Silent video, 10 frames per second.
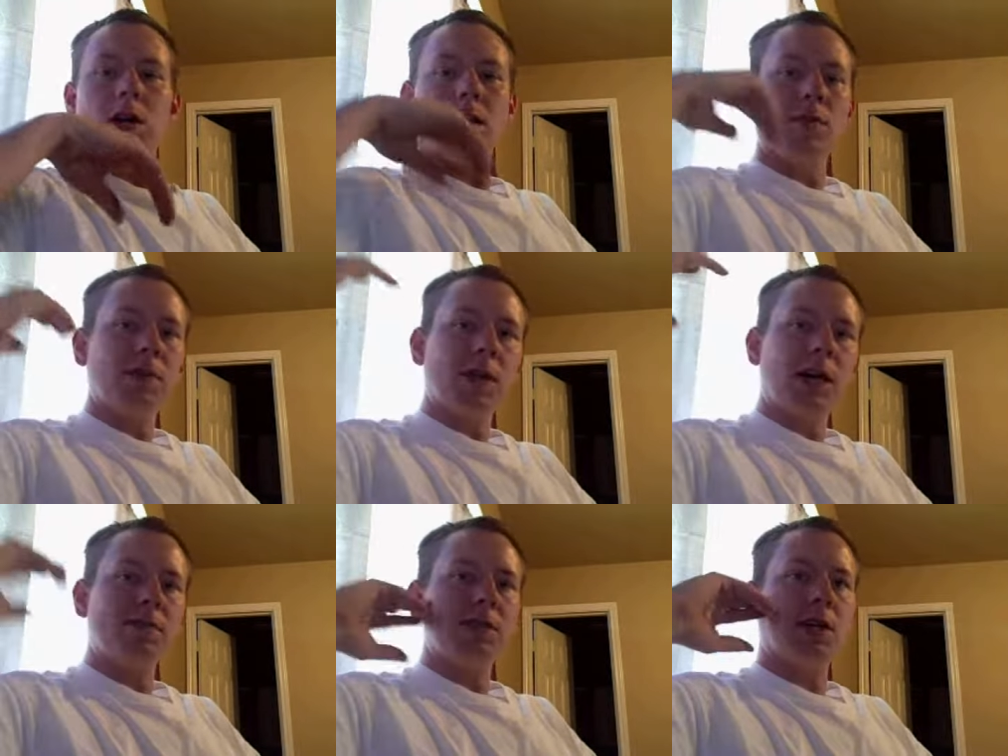of a
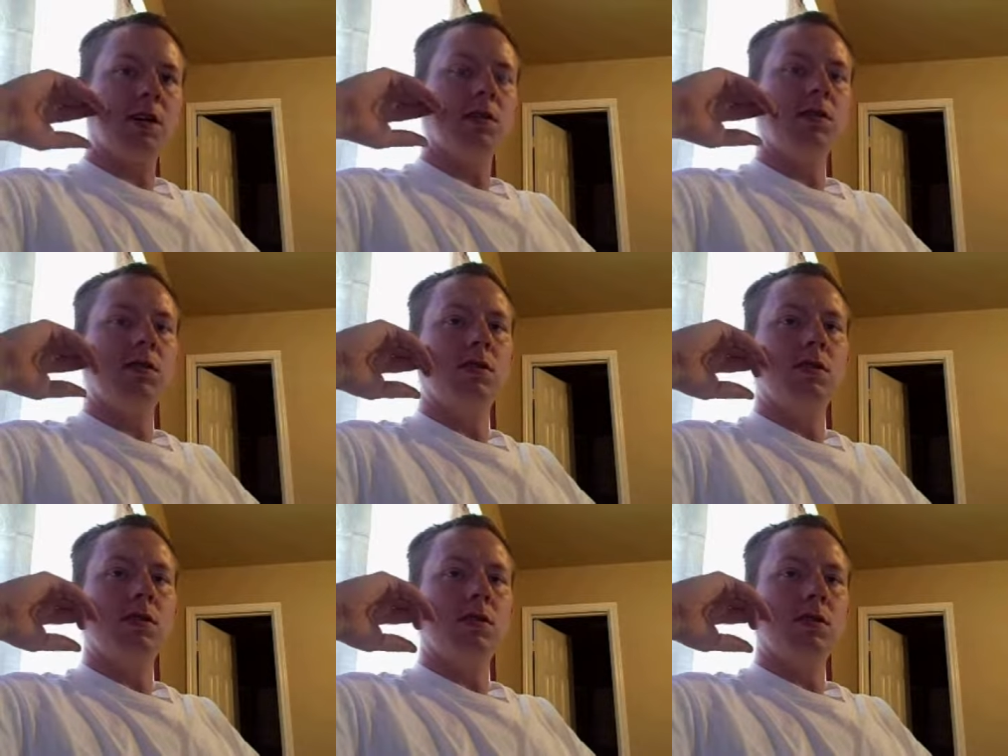lifestyle.
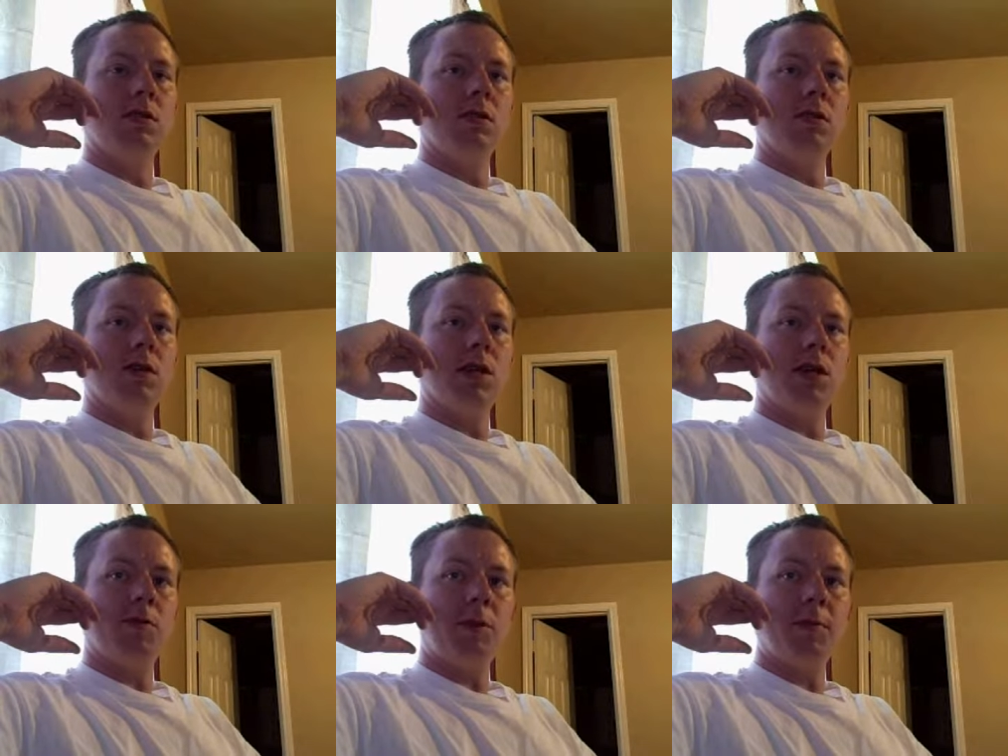
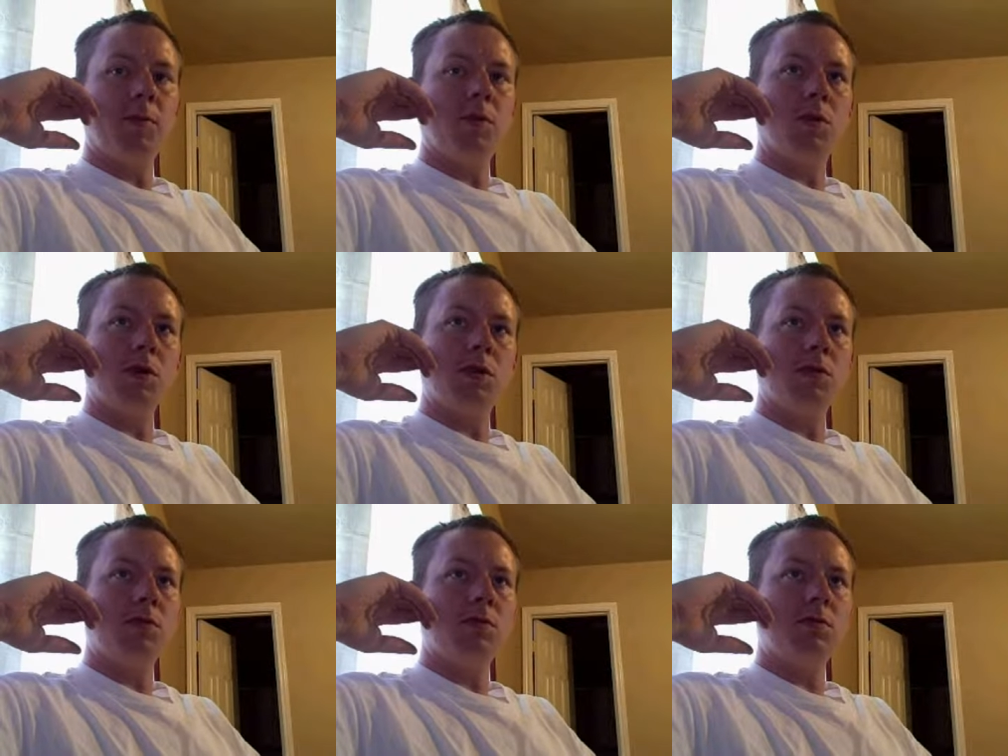And if people want
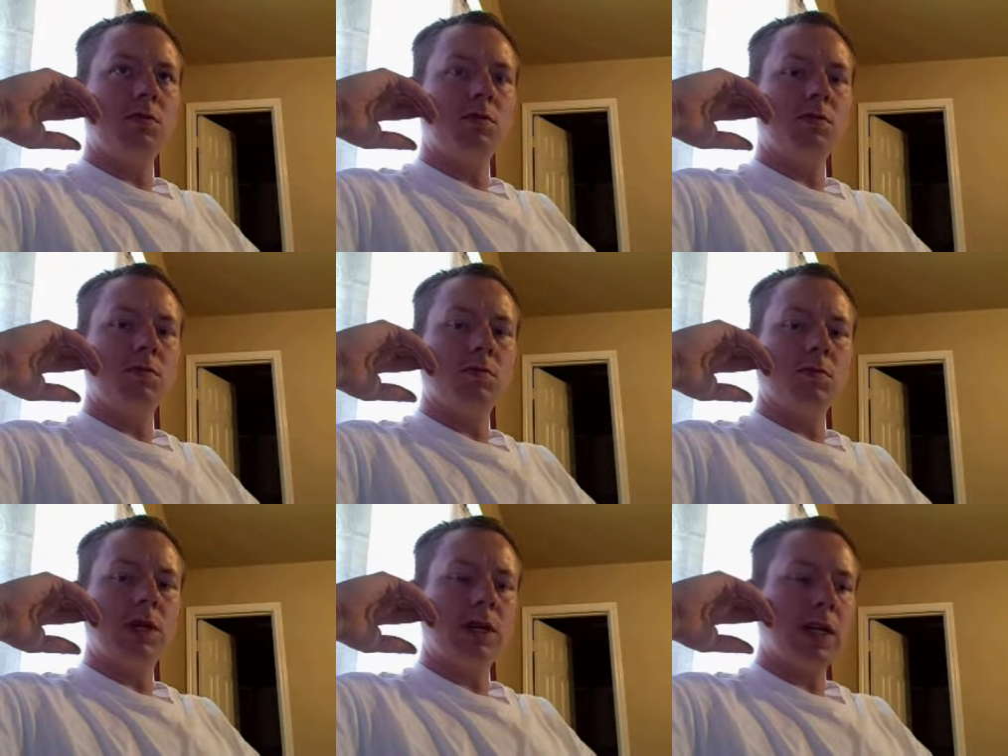to
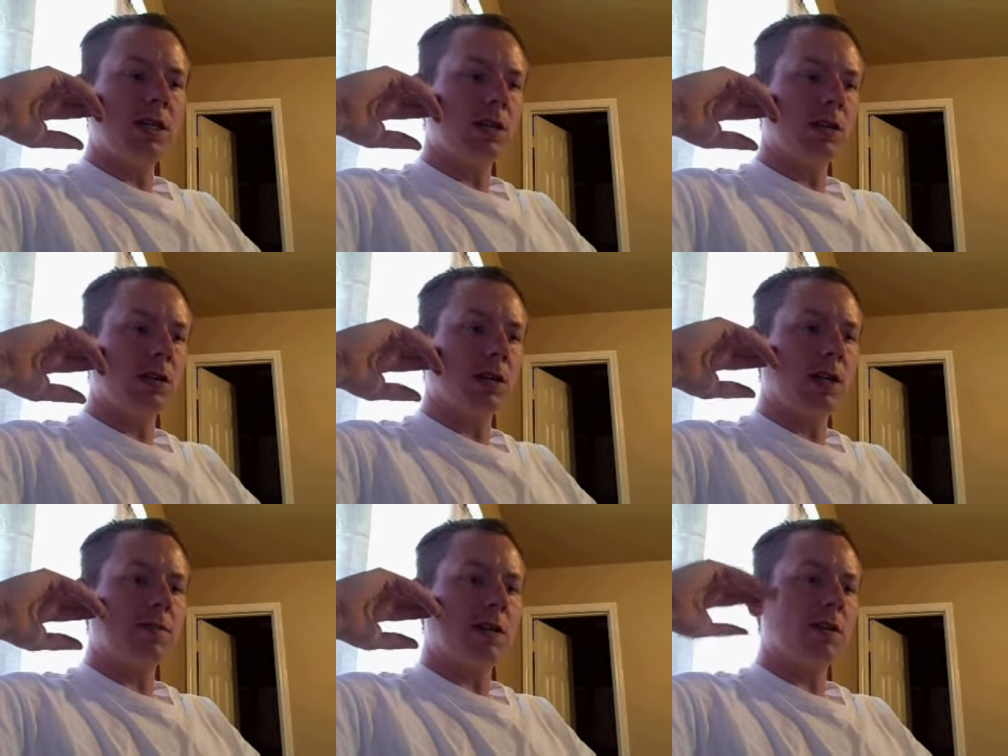engage in a certain
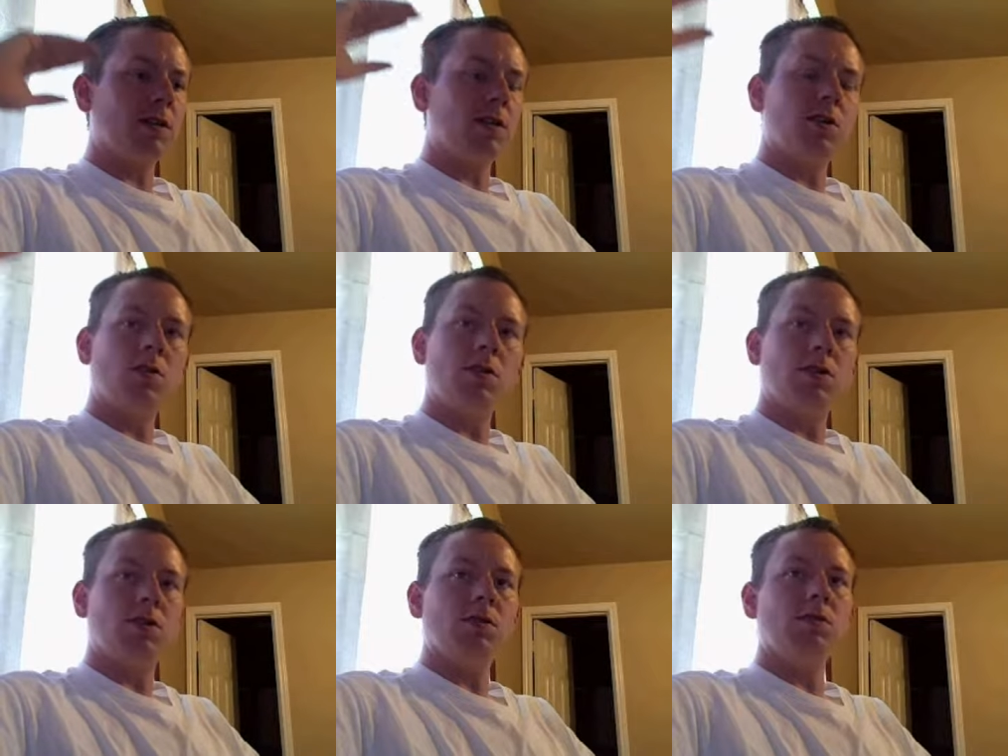lifestyle, they're going
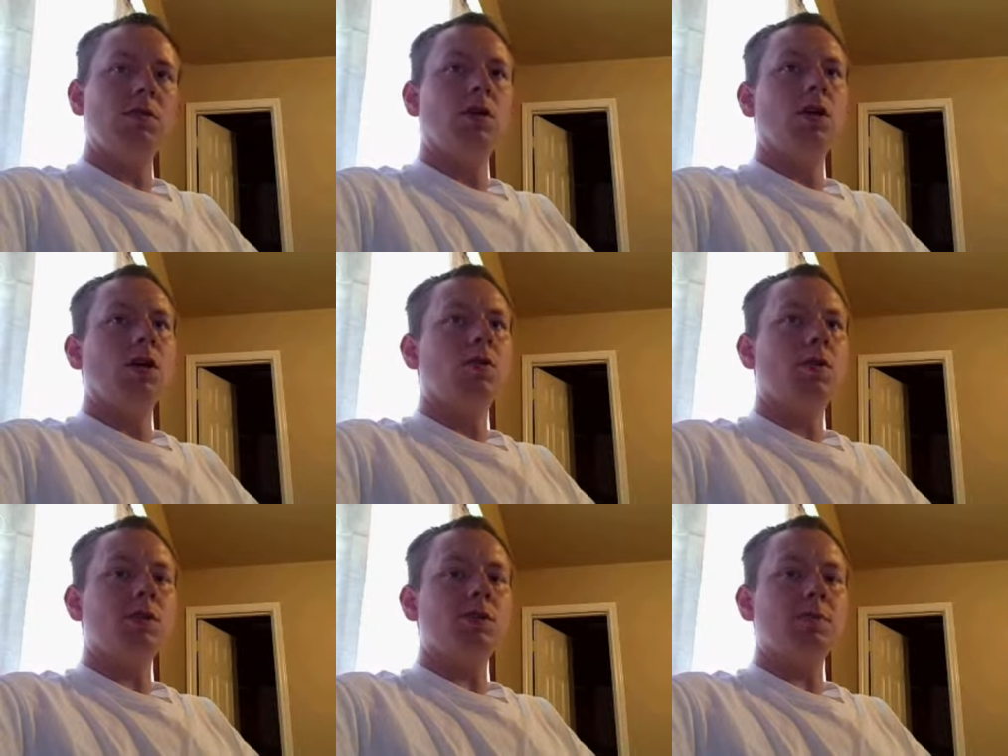to
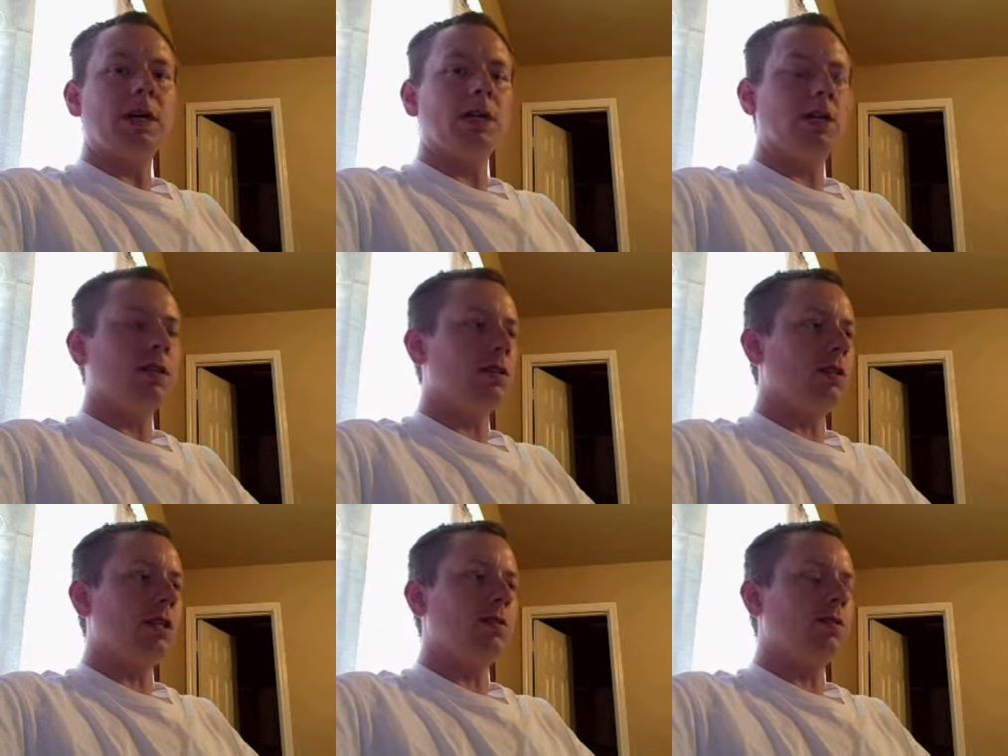whether it's made
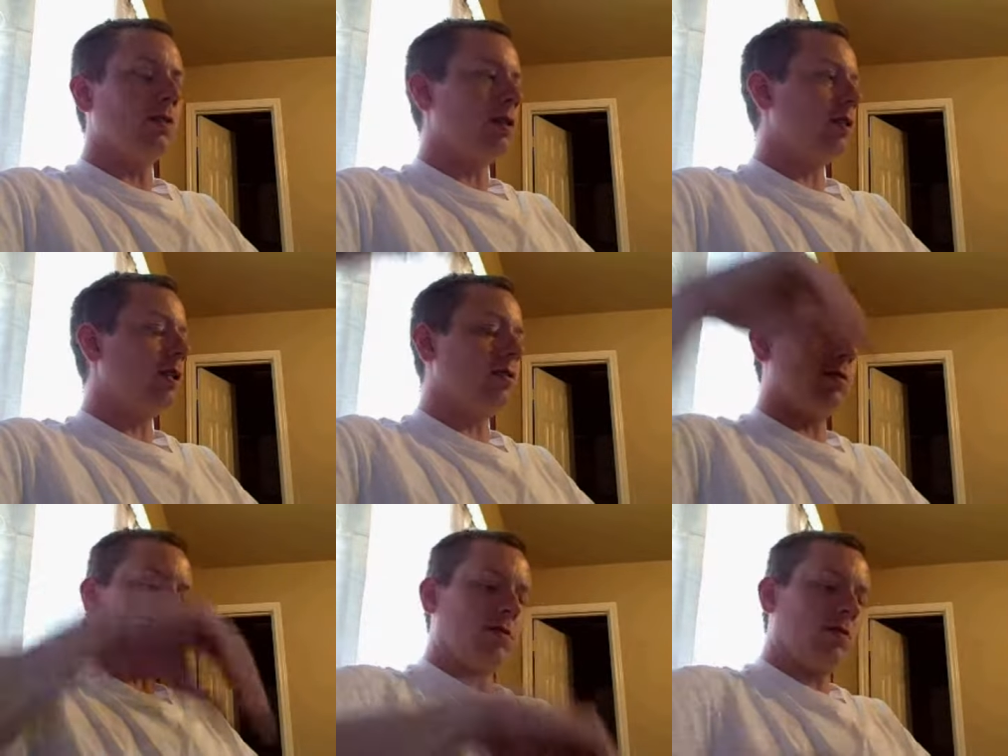legal or
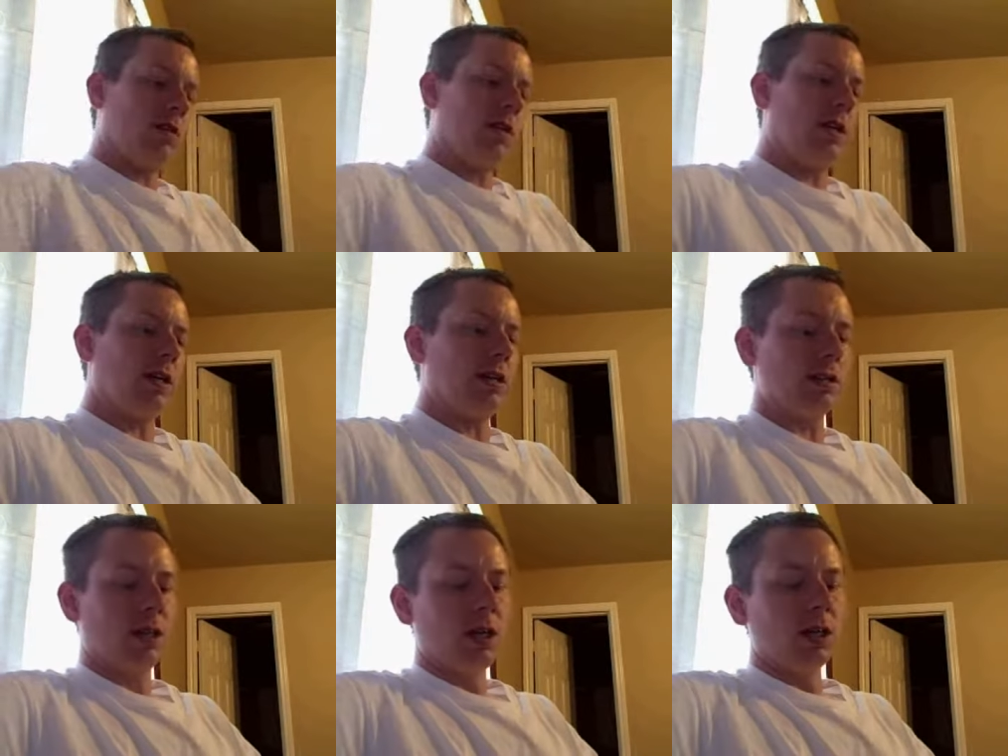illegal or anything else.